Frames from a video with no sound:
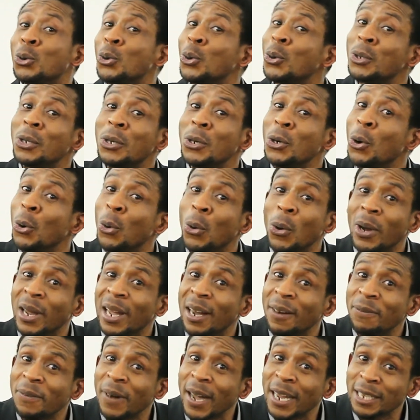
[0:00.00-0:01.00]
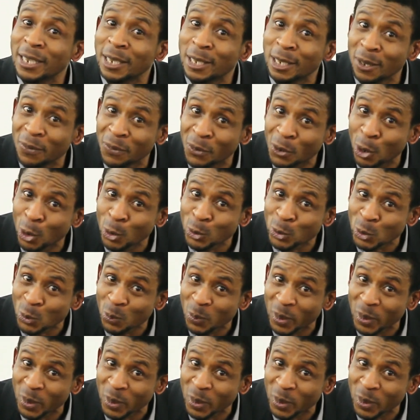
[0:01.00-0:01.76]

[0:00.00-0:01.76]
you don't no longer find it difficult to